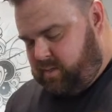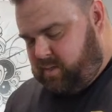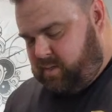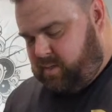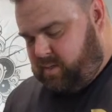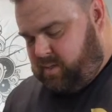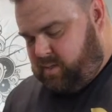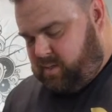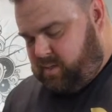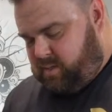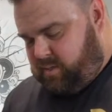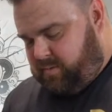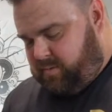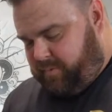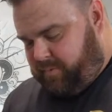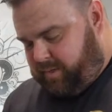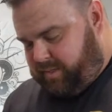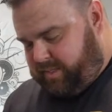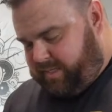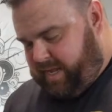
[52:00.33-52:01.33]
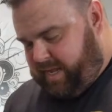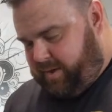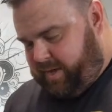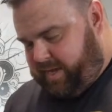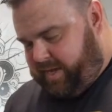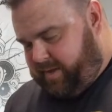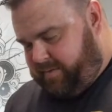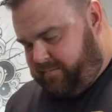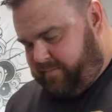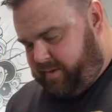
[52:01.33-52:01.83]
Of course,
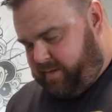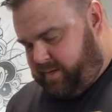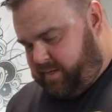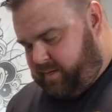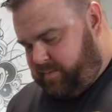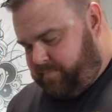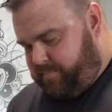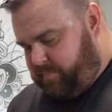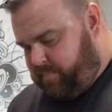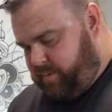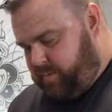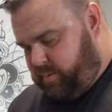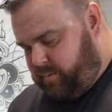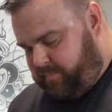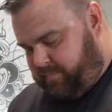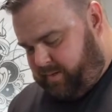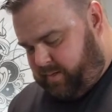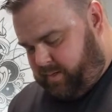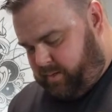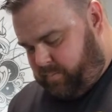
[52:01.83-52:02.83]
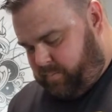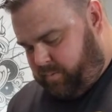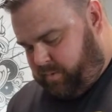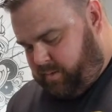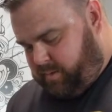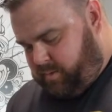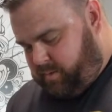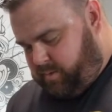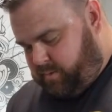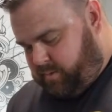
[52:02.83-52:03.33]
now I can't find it. Louis Vuitton
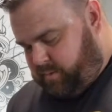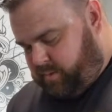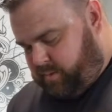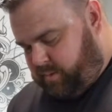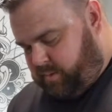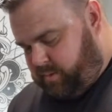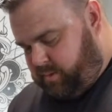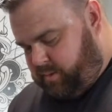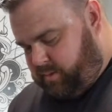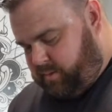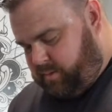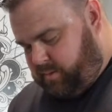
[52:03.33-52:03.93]
wheels.